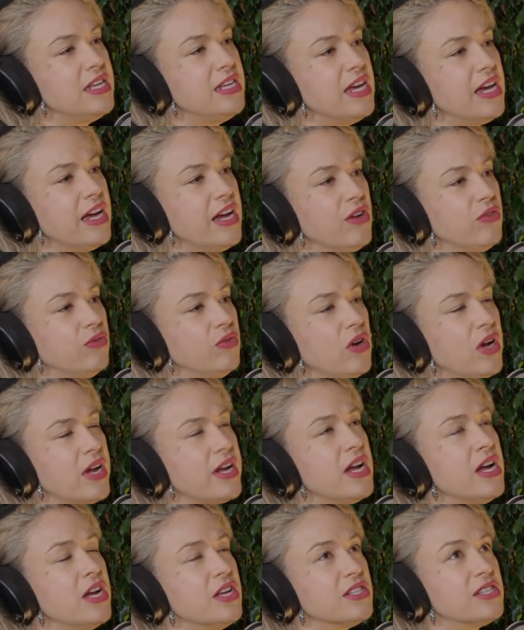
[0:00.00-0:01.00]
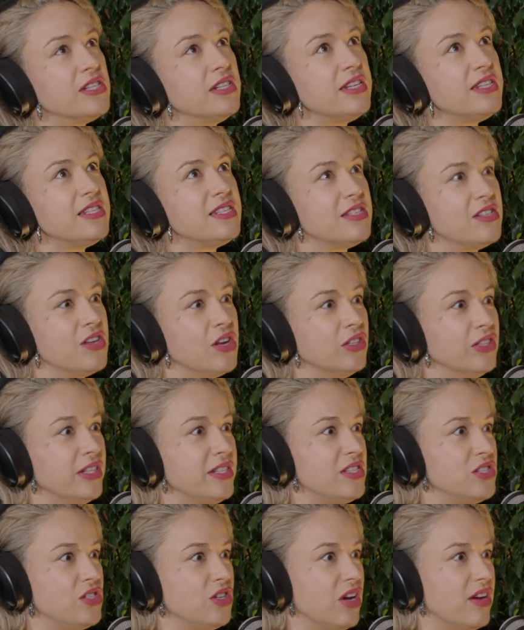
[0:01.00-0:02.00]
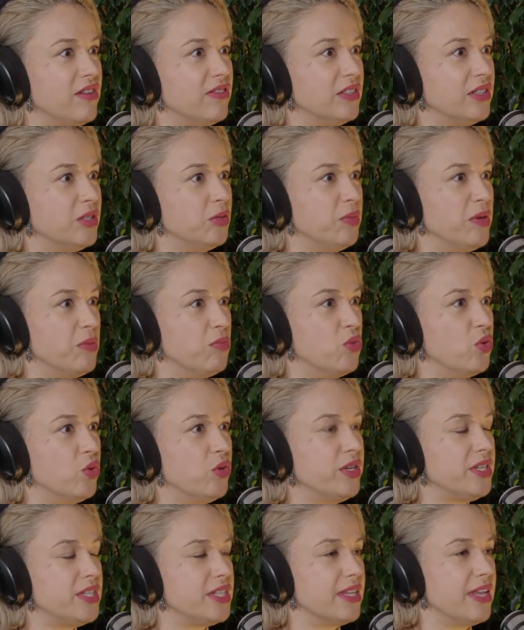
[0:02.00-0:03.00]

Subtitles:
Yeah, right. So let's dive a little bit more into